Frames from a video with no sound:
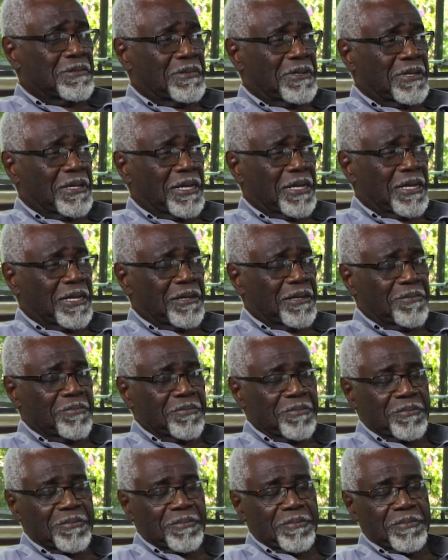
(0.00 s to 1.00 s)

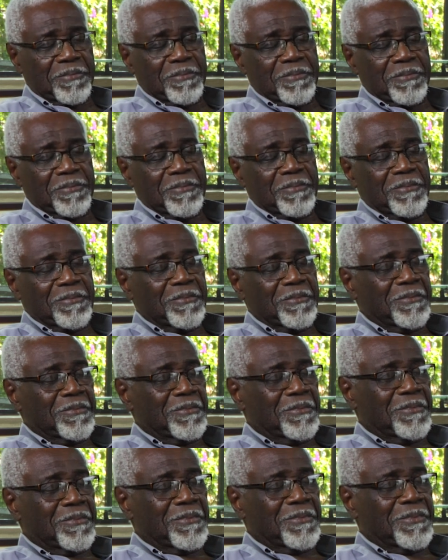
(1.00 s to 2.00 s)
um,
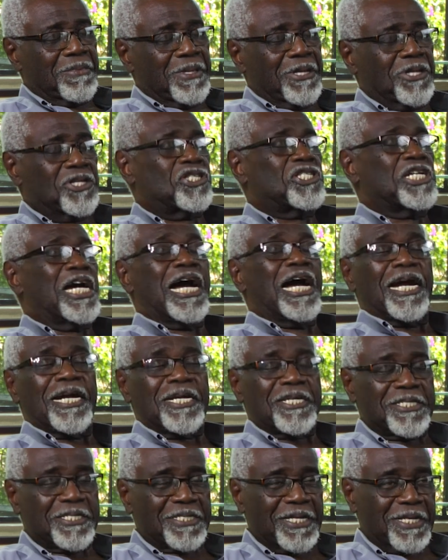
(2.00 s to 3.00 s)
in
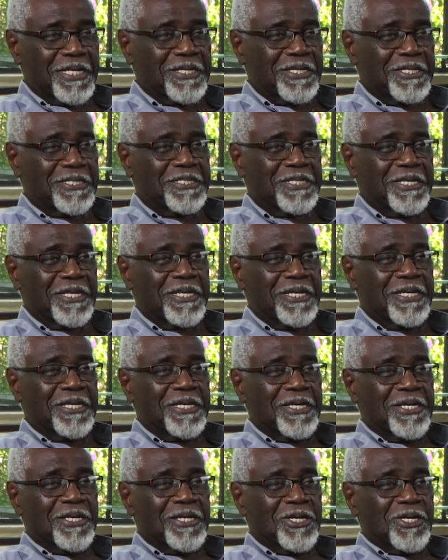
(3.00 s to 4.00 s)
charge, let us say,
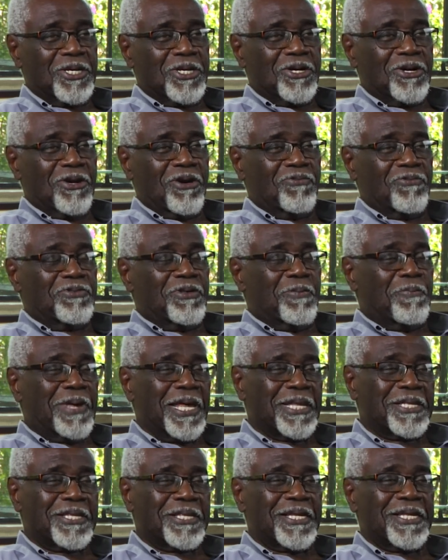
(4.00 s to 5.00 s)
of the
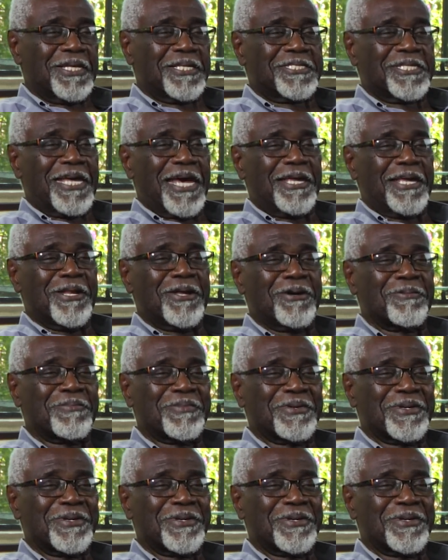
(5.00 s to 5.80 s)
mental asylum